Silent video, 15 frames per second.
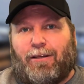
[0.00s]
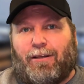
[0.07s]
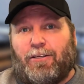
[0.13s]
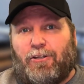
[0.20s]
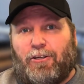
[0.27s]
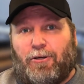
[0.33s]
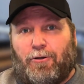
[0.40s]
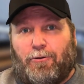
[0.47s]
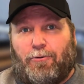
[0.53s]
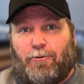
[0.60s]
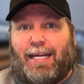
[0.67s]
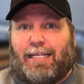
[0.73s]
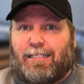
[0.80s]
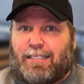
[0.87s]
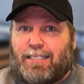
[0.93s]
you can
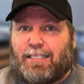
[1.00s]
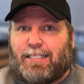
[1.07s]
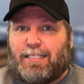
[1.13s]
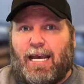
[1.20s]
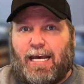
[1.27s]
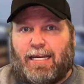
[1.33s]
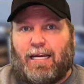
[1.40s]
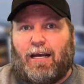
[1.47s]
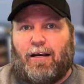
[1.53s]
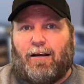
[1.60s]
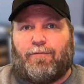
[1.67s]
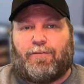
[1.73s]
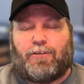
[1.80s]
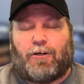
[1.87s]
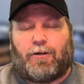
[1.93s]
do instead
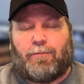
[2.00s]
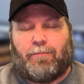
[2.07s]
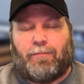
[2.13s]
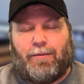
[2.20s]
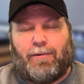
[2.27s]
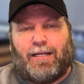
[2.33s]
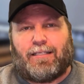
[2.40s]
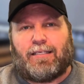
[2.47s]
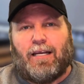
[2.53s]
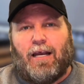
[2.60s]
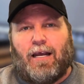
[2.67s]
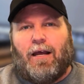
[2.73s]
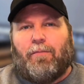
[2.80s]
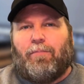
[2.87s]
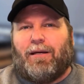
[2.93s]
of term limits.
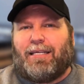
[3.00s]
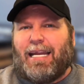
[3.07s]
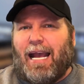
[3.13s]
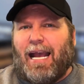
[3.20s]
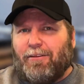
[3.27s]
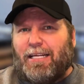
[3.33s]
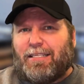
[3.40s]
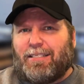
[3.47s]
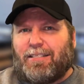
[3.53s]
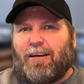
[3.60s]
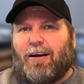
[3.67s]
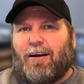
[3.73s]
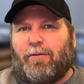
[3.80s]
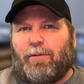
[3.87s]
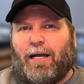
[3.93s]
But now let's
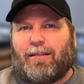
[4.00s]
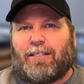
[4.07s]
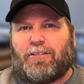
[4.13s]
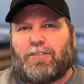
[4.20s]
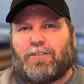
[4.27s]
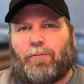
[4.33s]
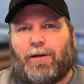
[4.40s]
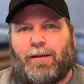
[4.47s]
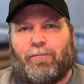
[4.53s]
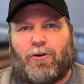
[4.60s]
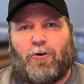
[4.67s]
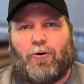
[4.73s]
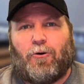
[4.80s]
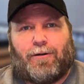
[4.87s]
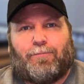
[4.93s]
talk about the Supreme
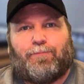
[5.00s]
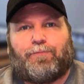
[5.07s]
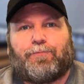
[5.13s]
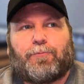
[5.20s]
Court.